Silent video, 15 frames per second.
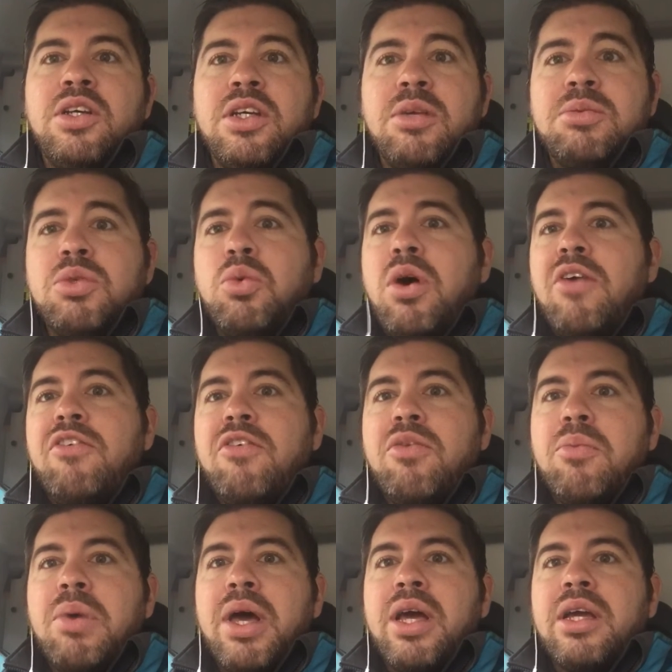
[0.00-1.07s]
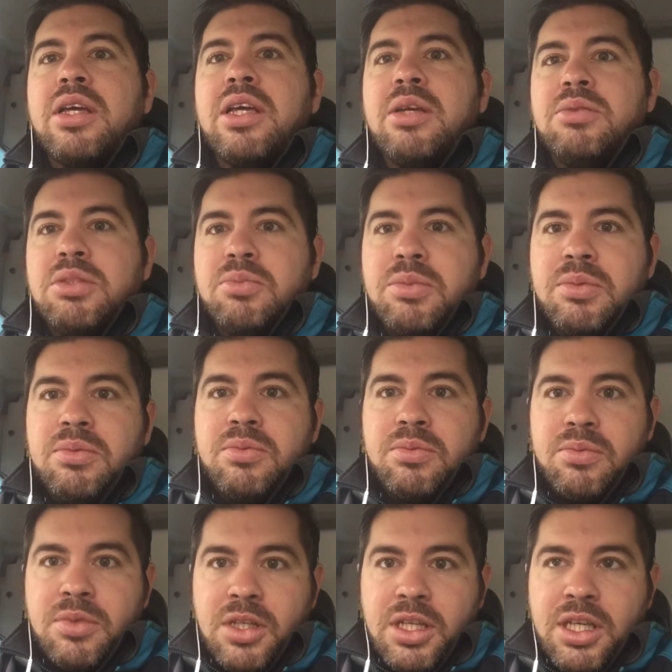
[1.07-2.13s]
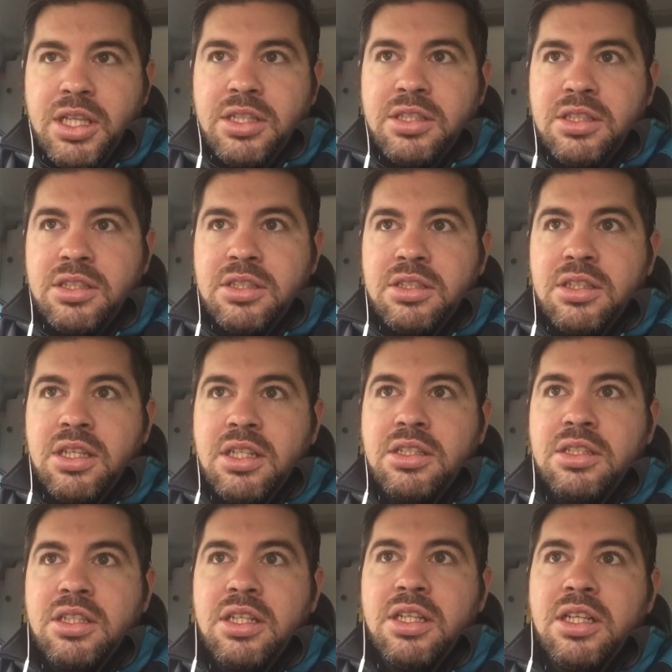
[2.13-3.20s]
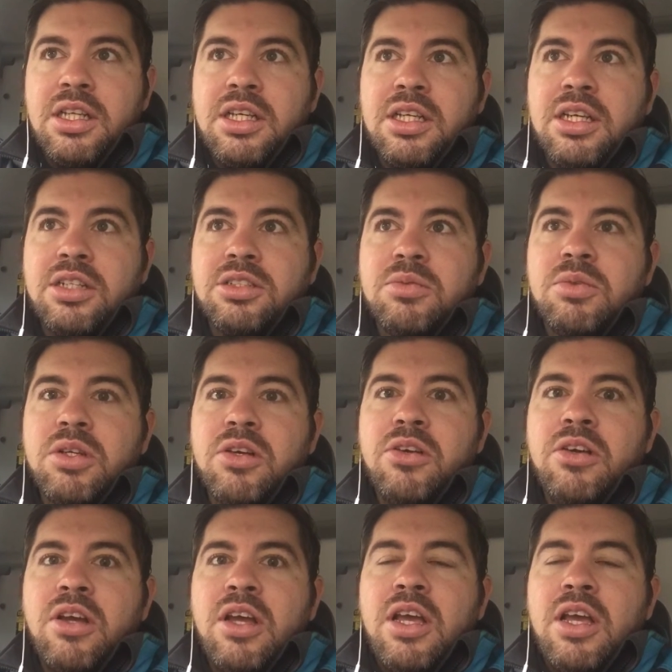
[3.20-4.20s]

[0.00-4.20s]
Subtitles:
keeps the wife off the back, keeps the kids in the customer area.